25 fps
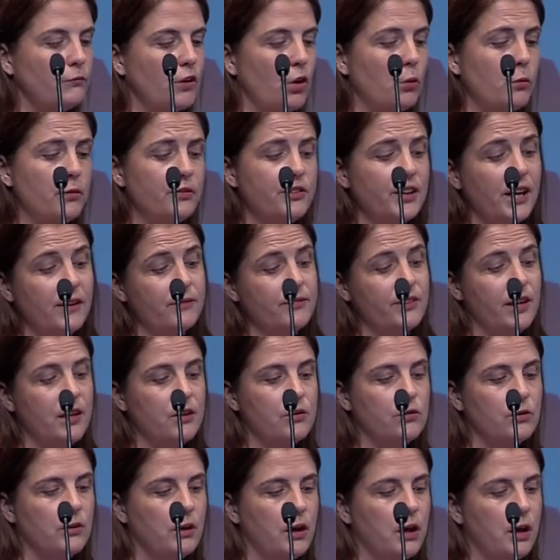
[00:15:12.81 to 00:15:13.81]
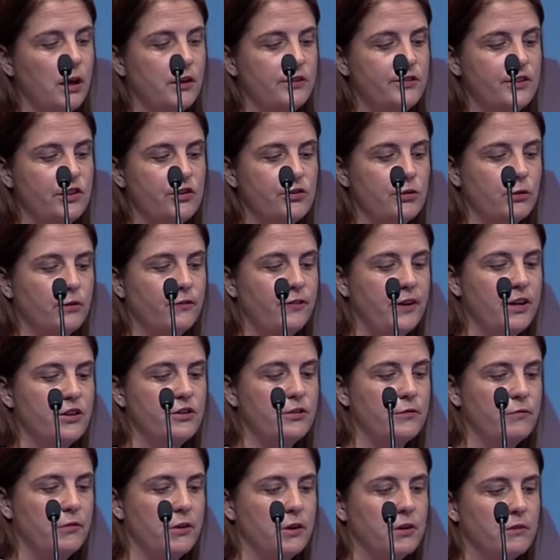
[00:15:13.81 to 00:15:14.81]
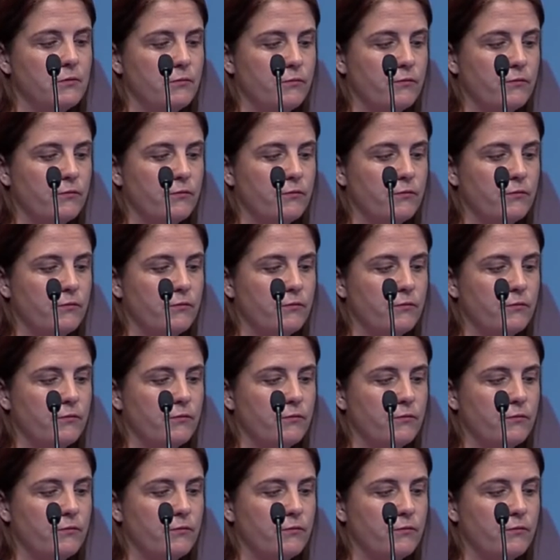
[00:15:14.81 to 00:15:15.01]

obviously have data, uh, digital photo